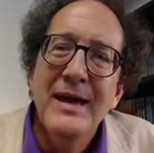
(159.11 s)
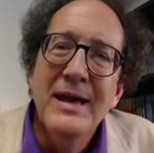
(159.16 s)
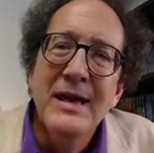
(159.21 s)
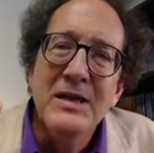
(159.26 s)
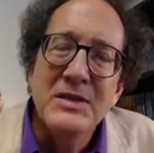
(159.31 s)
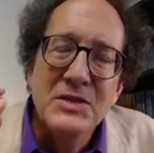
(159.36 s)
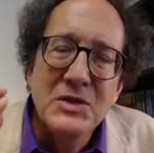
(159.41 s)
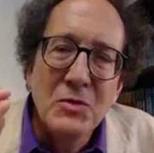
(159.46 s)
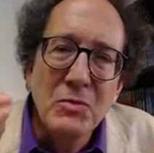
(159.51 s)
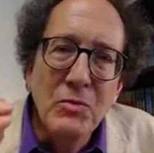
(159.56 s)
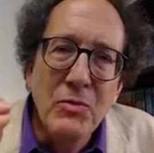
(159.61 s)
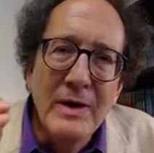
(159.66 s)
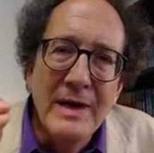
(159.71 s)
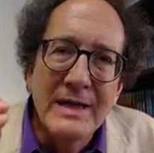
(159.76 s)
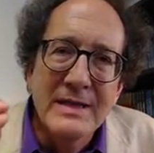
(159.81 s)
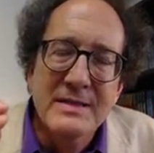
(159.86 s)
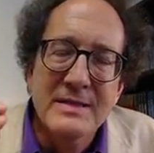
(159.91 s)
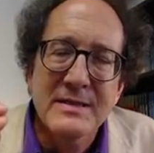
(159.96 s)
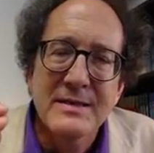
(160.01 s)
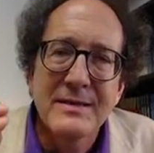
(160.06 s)
is the
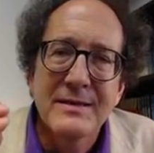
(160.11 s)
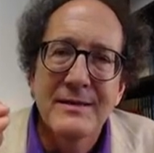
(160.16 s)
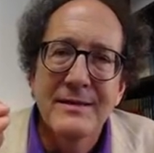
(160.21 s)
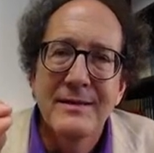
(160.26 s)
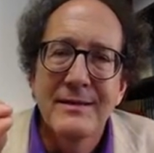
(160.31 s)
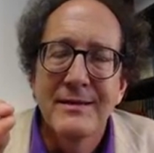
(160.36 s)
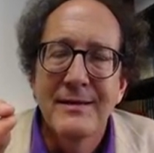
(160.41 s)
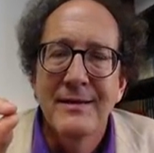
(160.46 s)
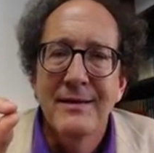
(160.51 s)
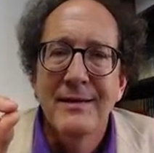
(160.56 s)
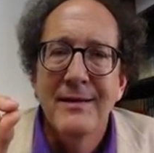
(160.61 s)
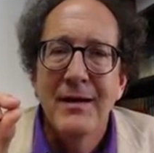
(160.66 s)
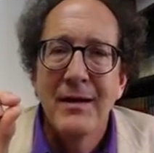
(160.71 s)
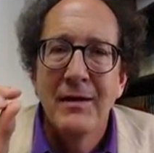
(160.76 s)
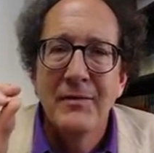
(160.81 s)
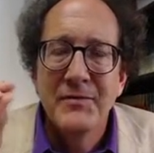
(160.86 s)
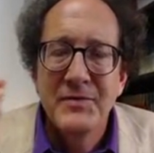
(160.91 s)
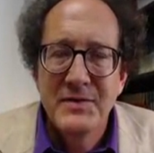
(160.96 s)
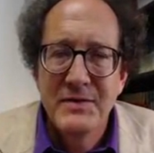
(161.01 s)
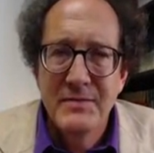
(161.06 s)
risk
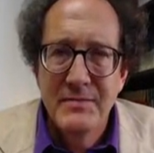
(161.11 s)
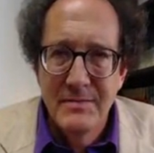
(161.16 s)
of